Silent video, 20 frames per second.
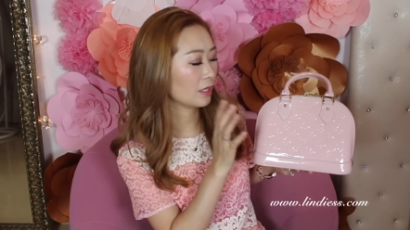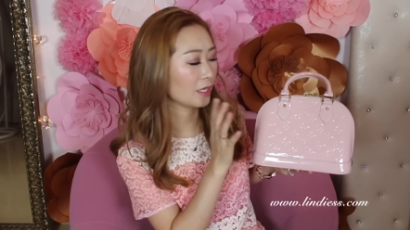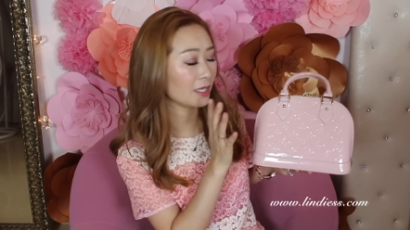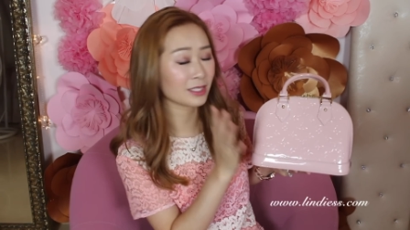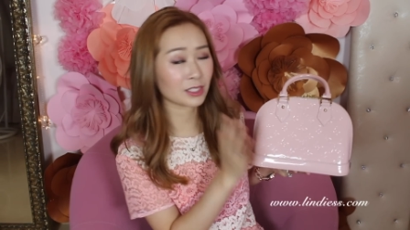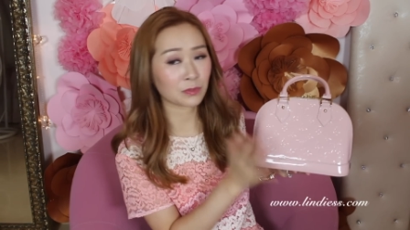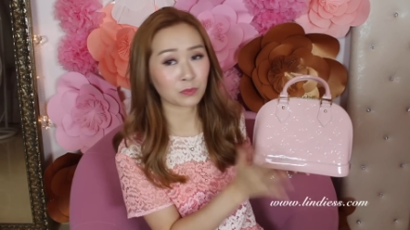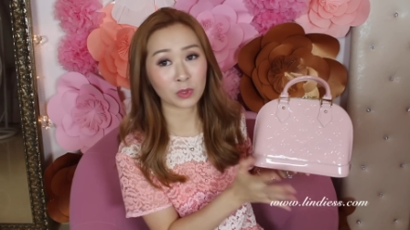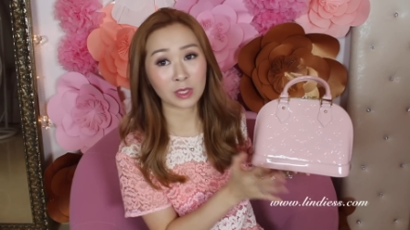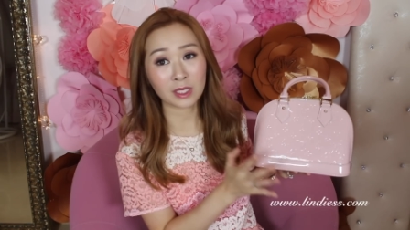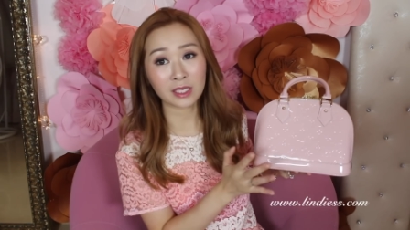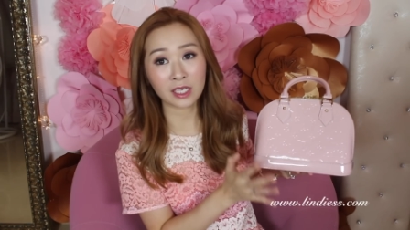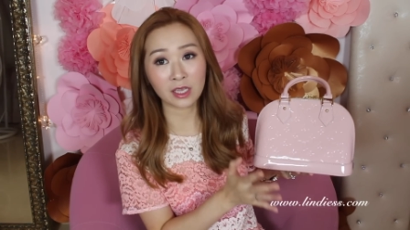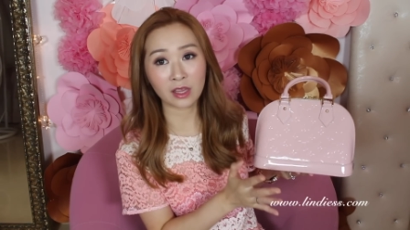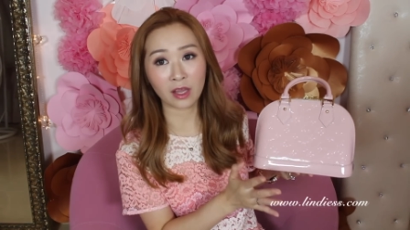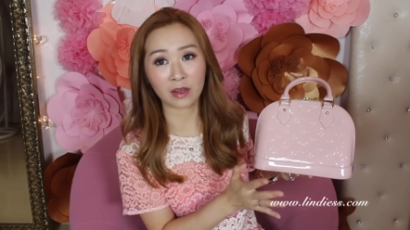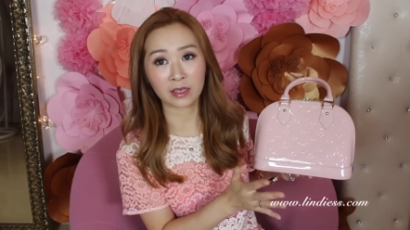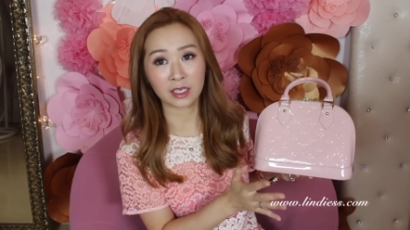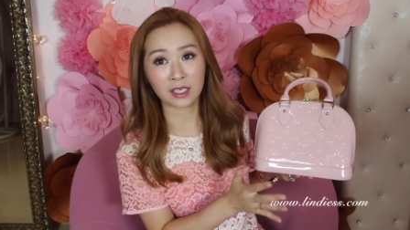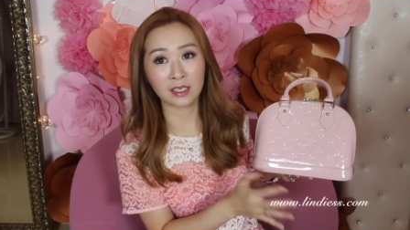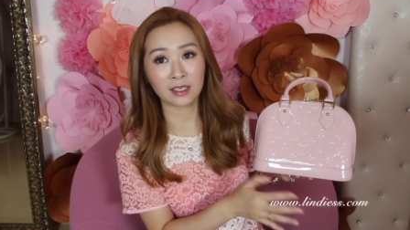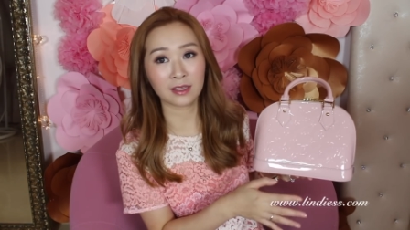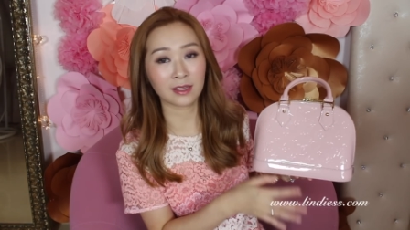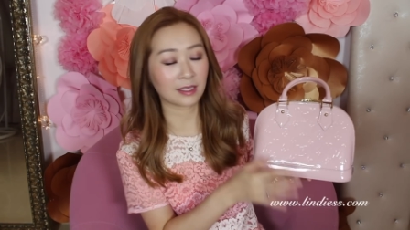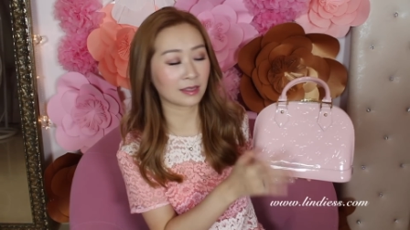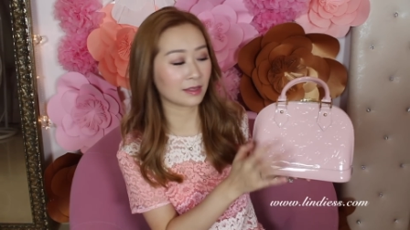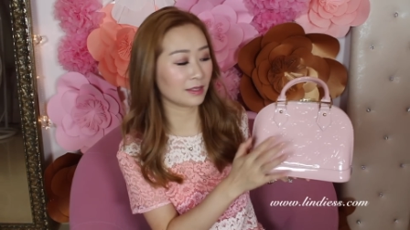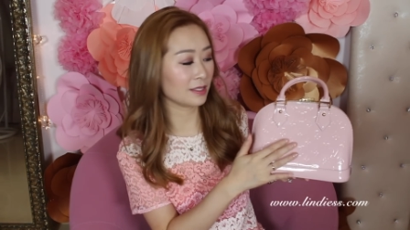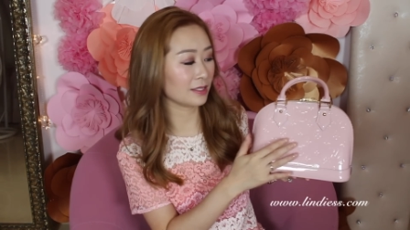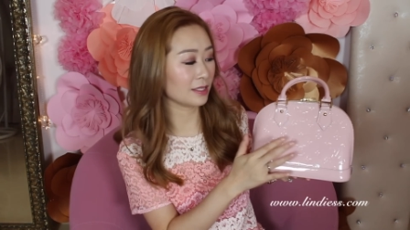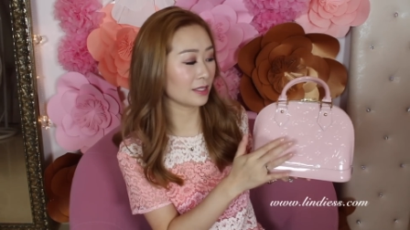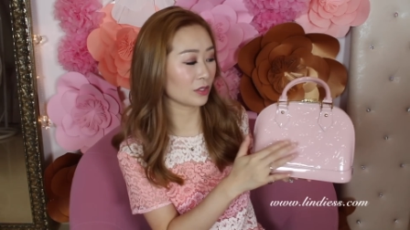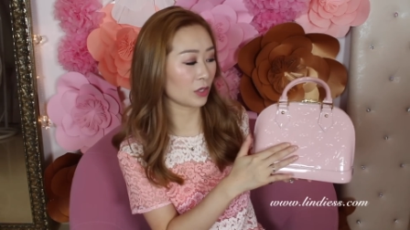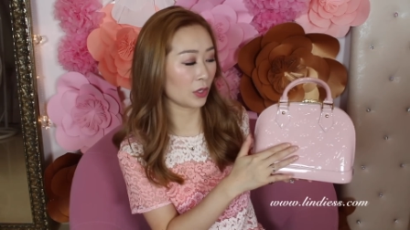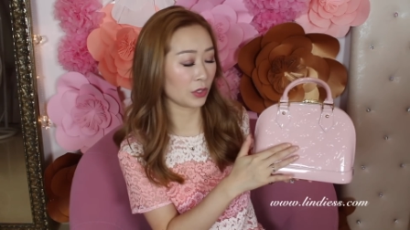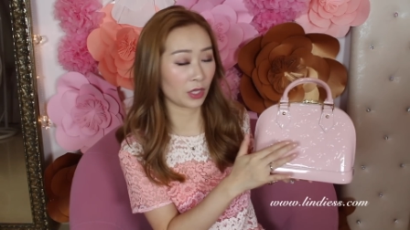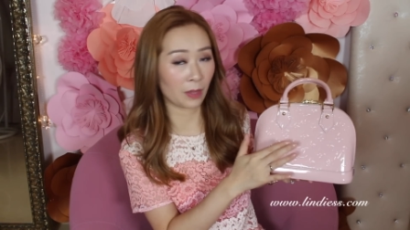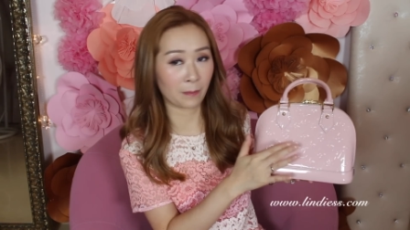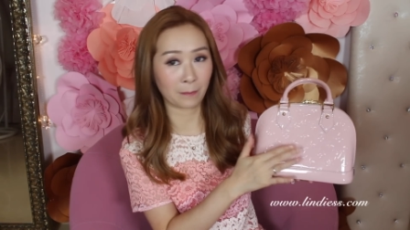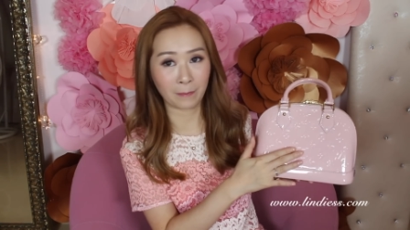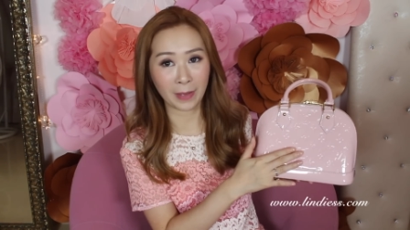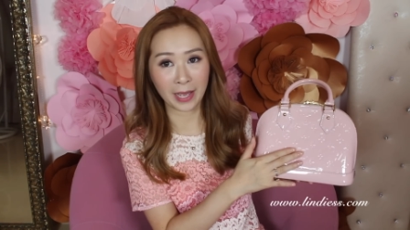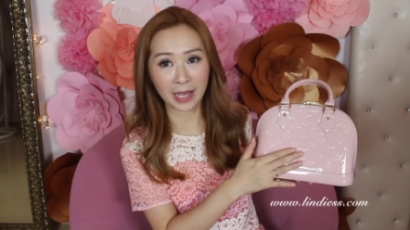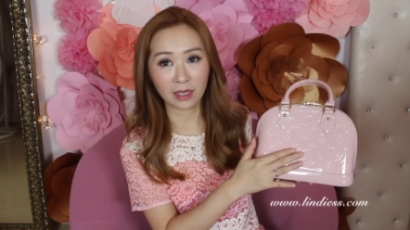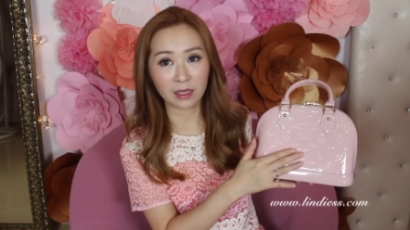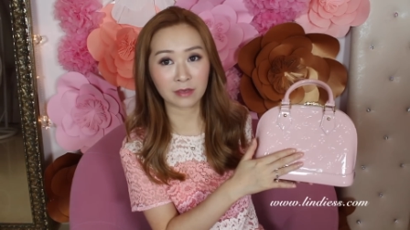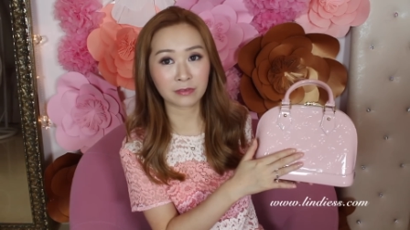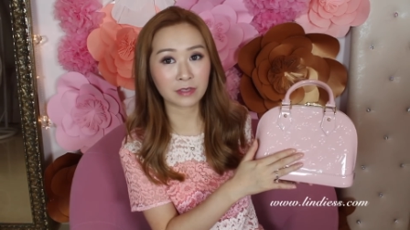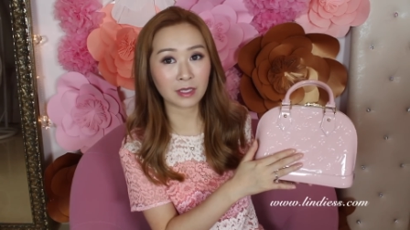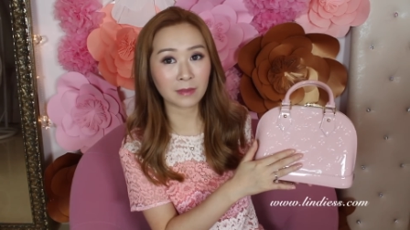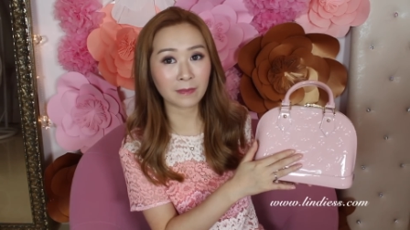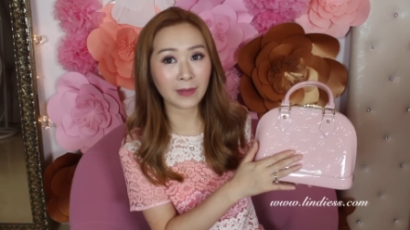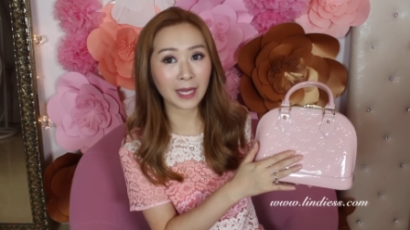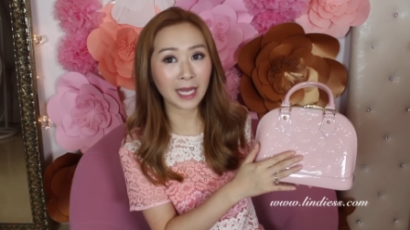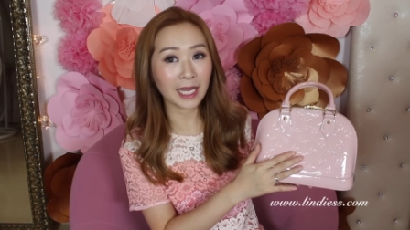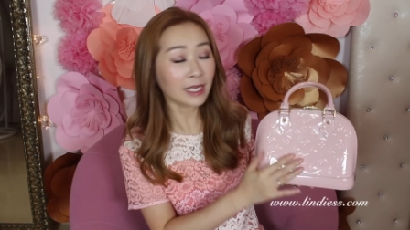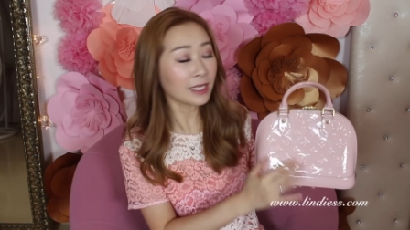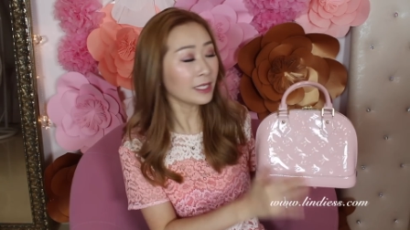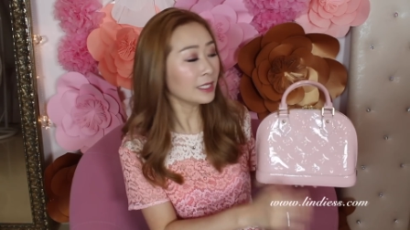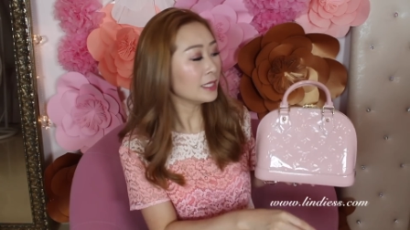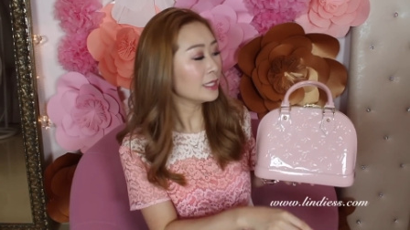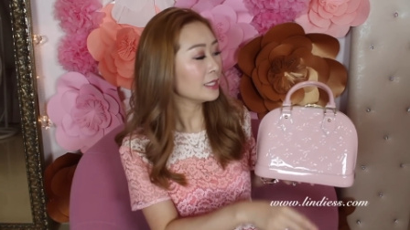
it's really lucky that this is on the back of the bag